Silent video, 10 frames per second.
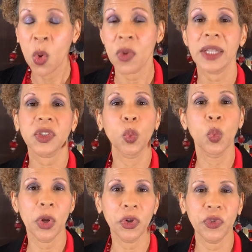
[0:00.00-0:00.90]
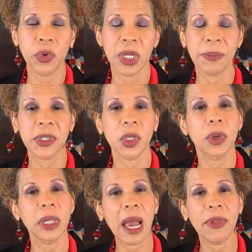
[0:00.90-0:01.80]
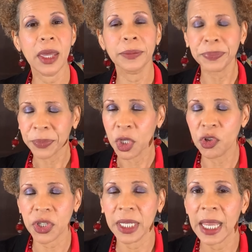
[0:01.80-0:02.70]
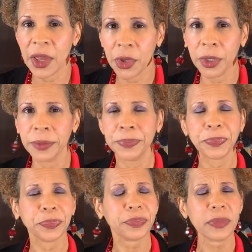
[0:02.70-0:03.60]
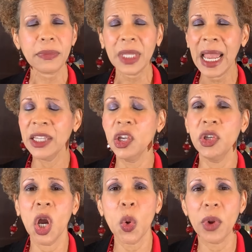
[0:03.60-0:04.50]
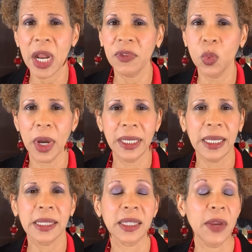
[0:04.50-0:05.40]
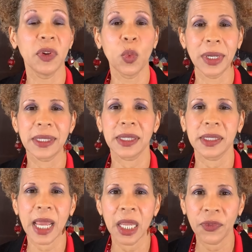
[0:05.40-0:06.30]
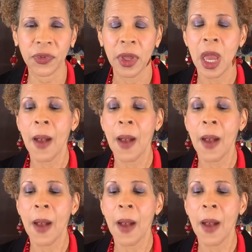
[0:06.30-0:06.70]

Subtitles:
Well, that's wonderful. And I'm so glad that you're together and you know where everyone is and everyone is safe.